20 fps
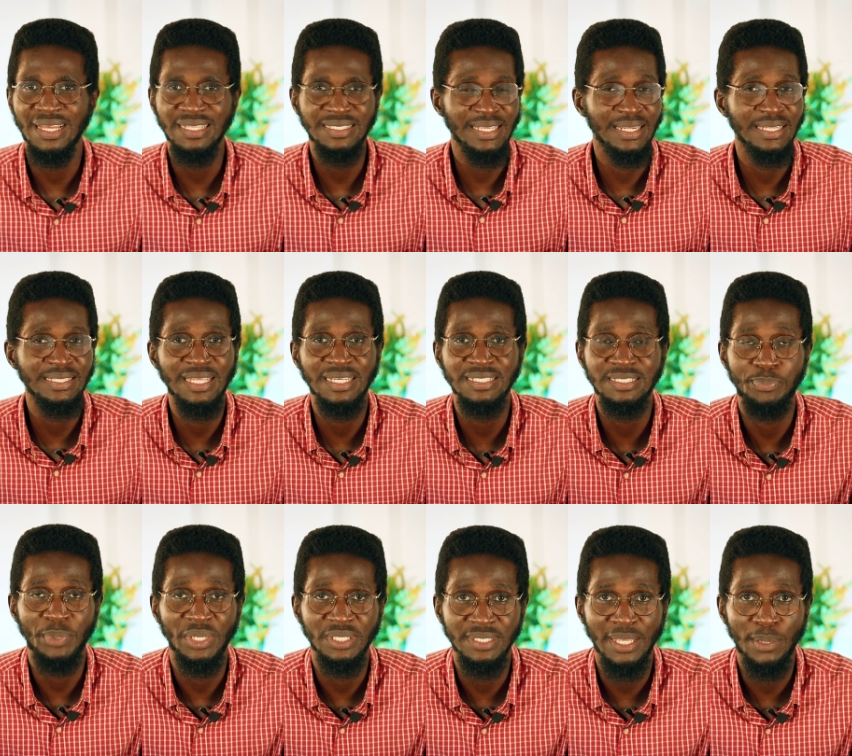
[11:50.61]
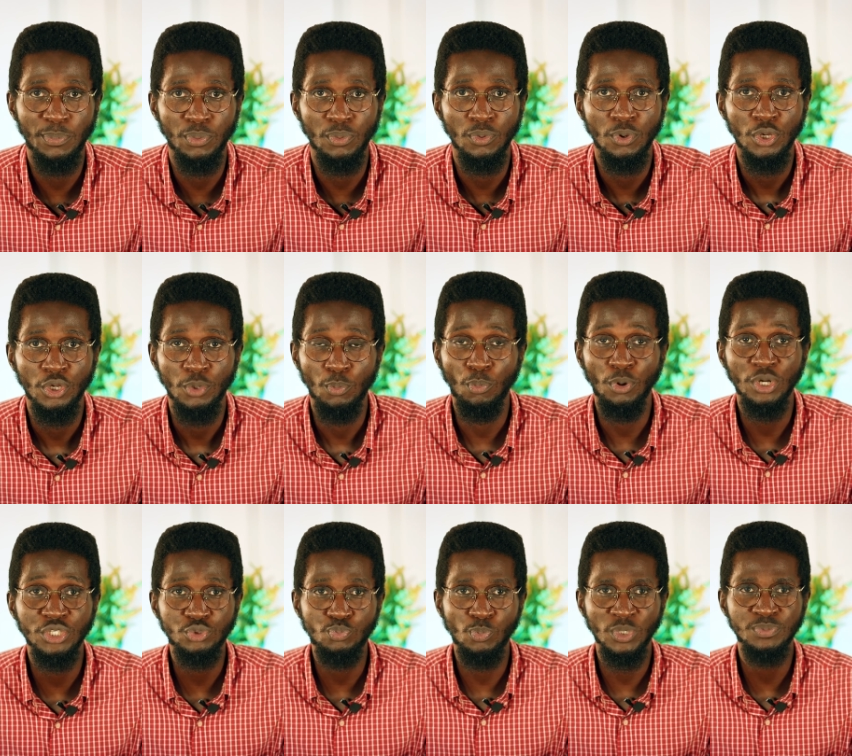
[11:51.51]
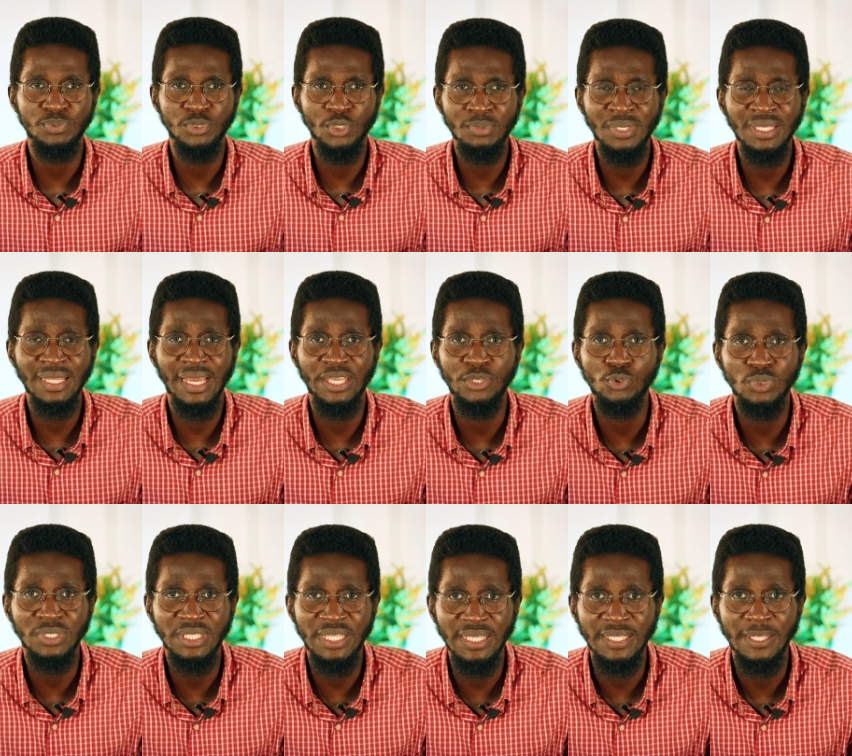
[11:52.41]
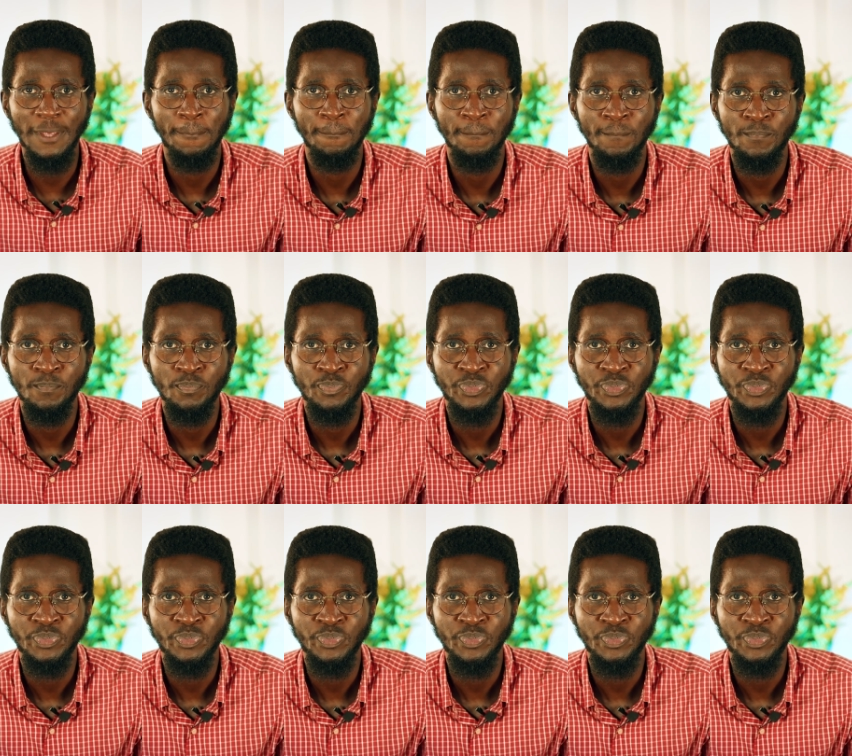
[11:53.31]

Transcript: That's a leadership example. But it must be something that you did.